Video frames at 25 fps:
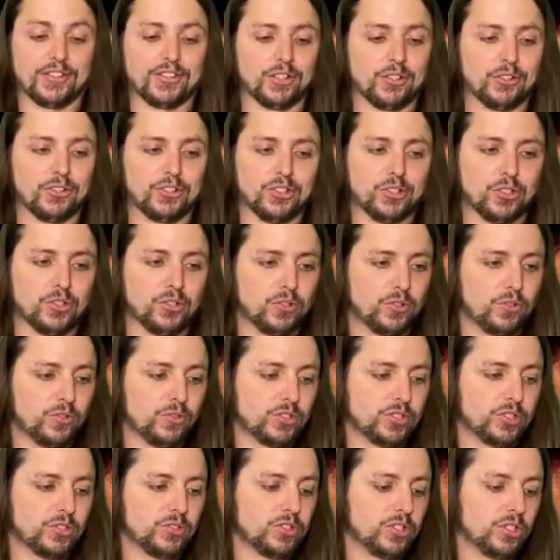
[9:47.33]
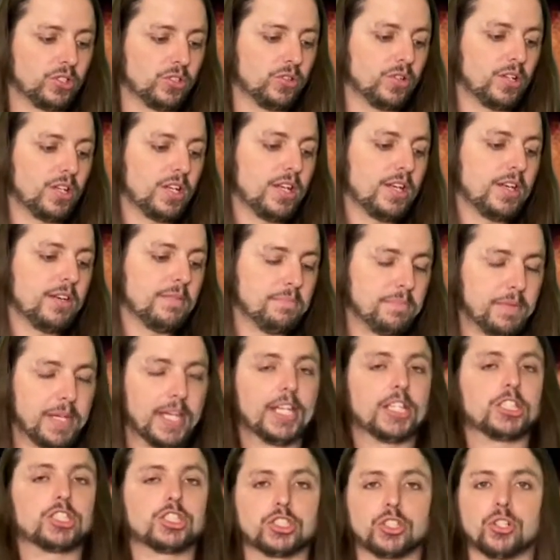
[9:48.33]
So do
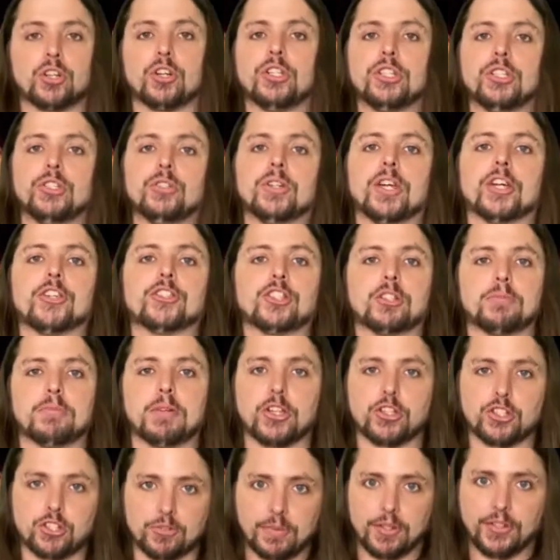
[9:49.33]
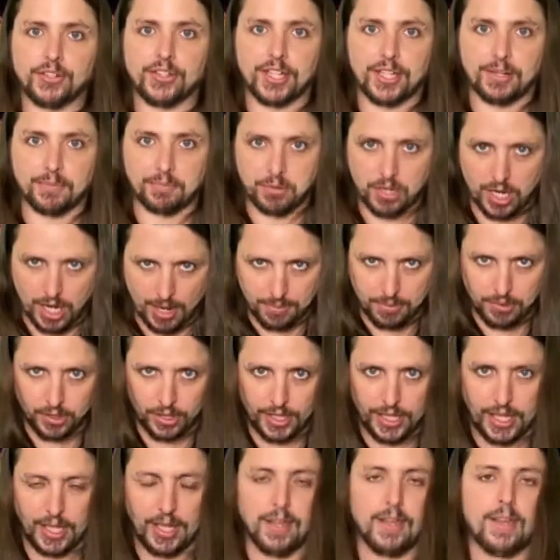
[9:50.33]
make sure you get your measurements in
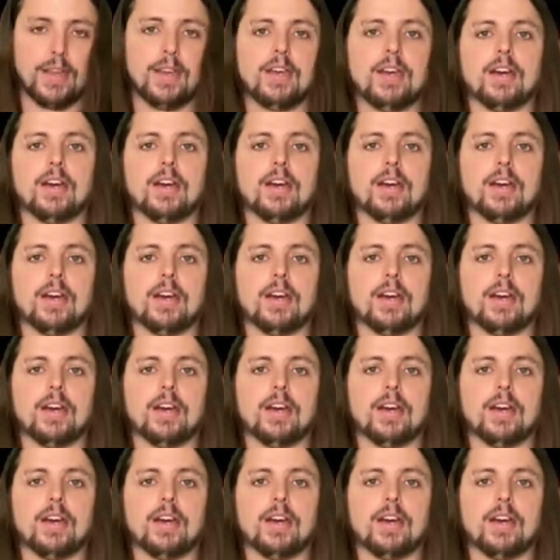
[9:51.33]
properly.